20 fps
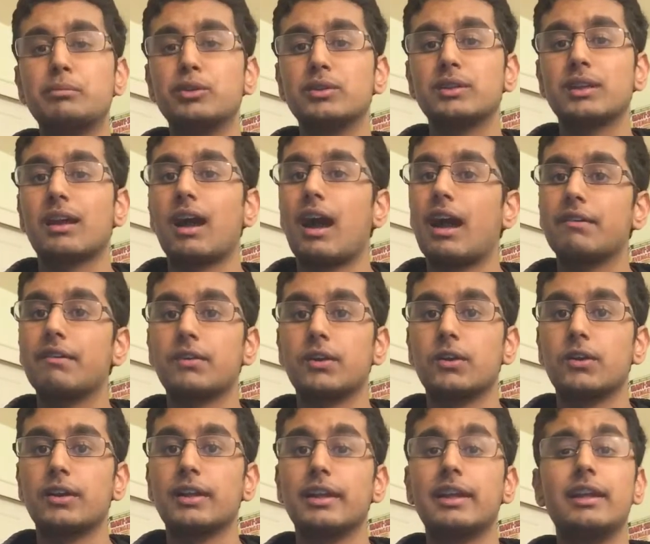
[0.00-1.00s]
music I've
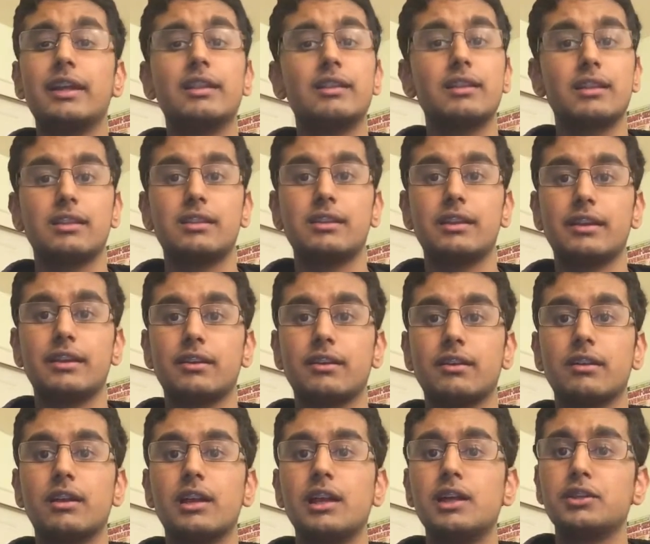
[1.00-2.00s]
heard in the
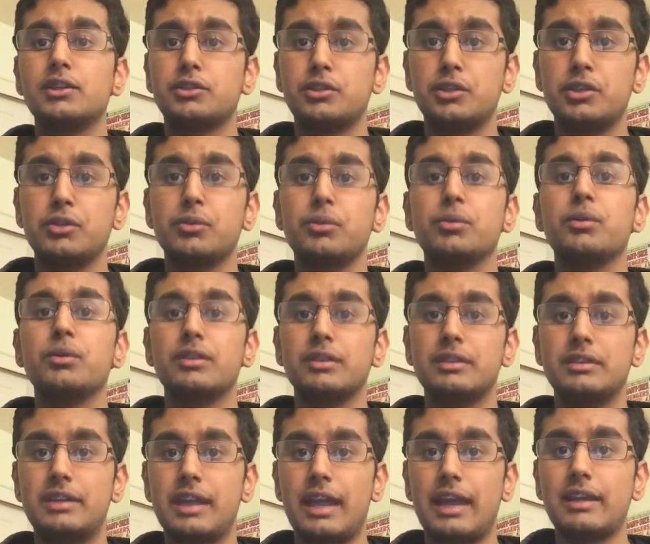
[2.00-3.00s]
theater to
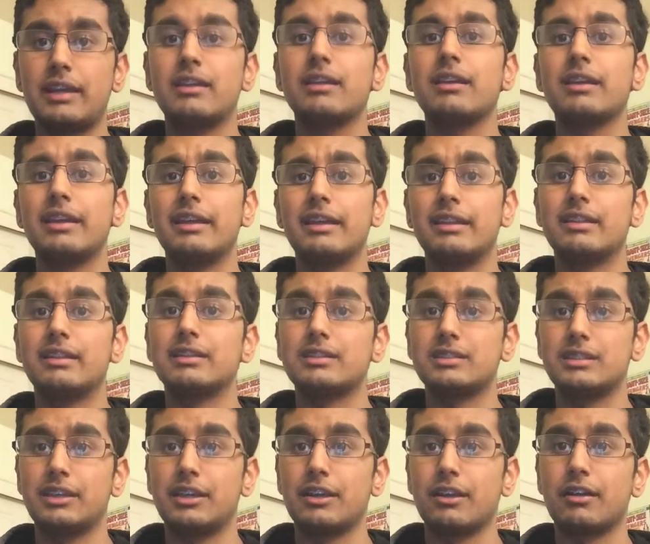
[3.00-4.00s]
date in
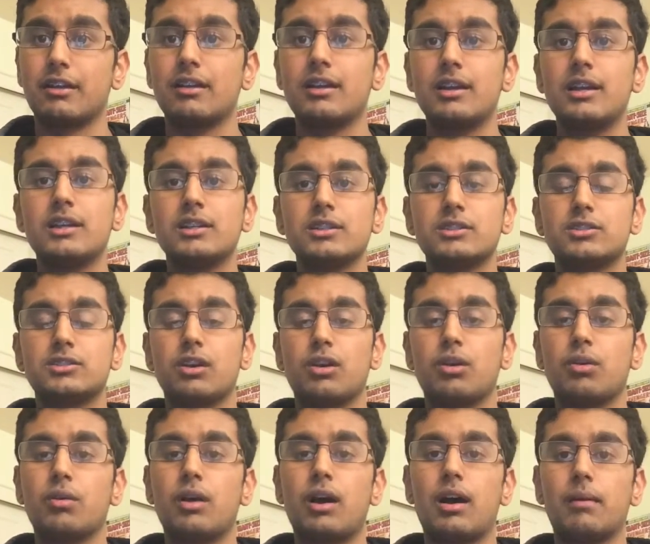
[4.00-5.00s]
this year.
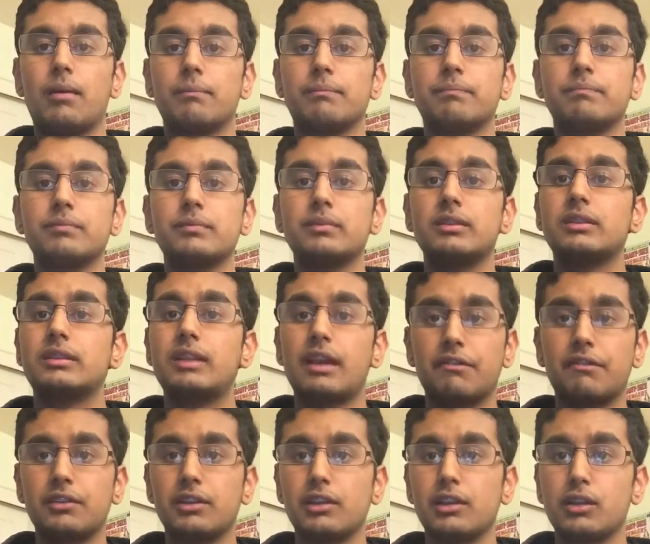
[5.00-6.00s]
So
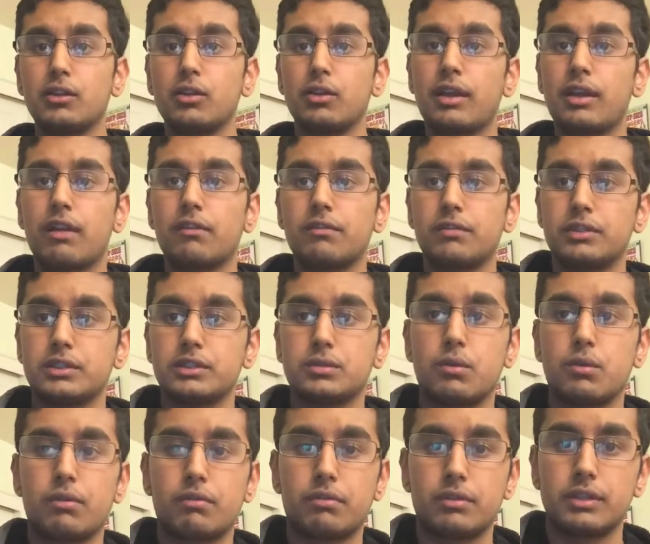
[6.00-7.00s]
definitely look out for the
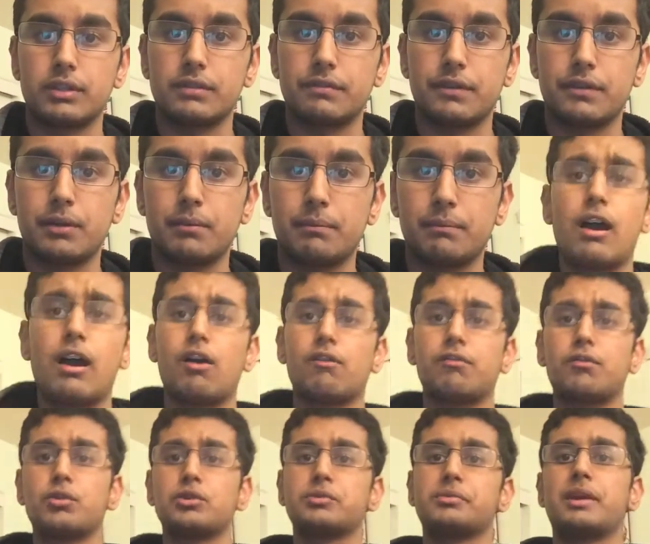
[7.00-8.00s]
score for this film. Now,
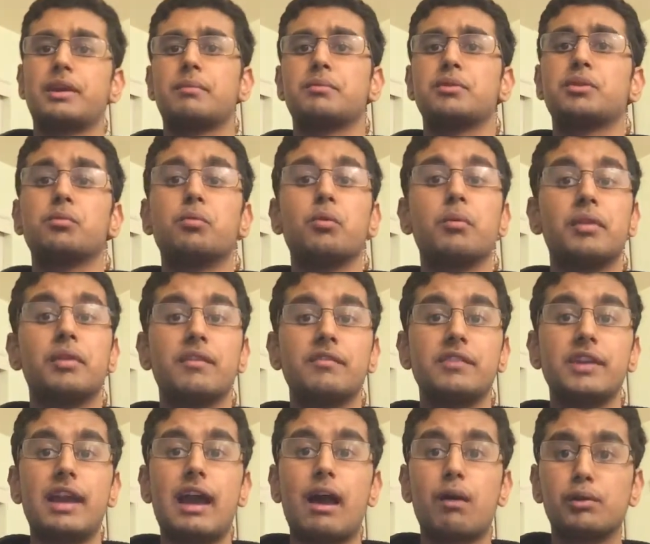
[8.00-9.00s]
of course, we come to the woman of
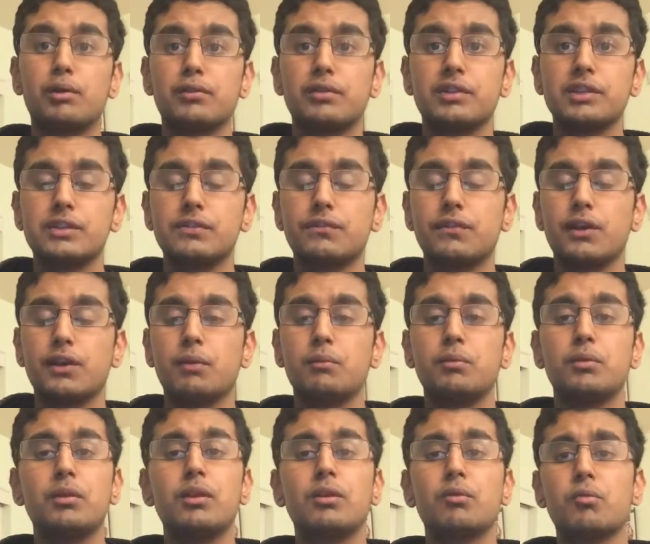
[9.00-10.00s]
the hour for this
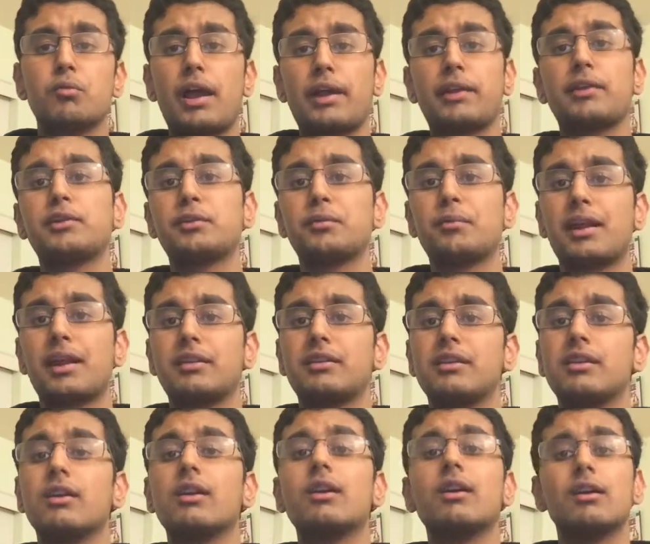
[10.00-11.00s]
film,
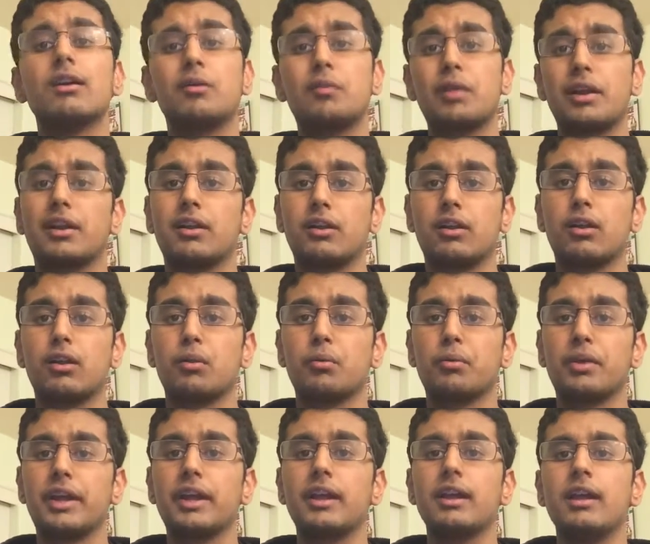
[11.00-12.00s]
writer-director Greta
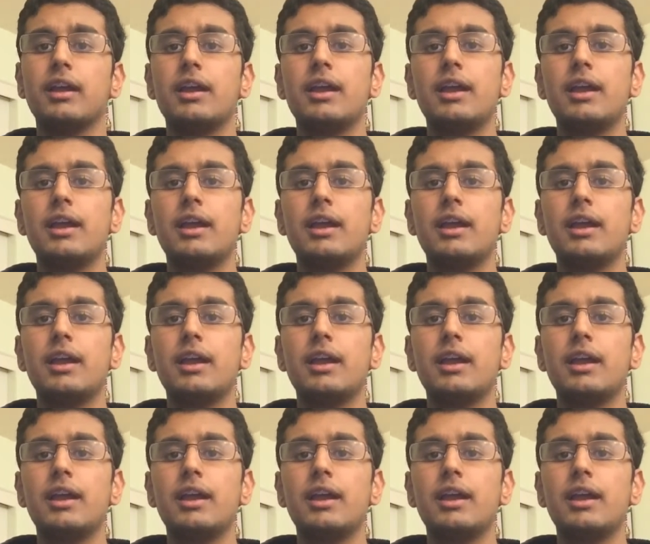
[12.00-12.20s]
Gerwig.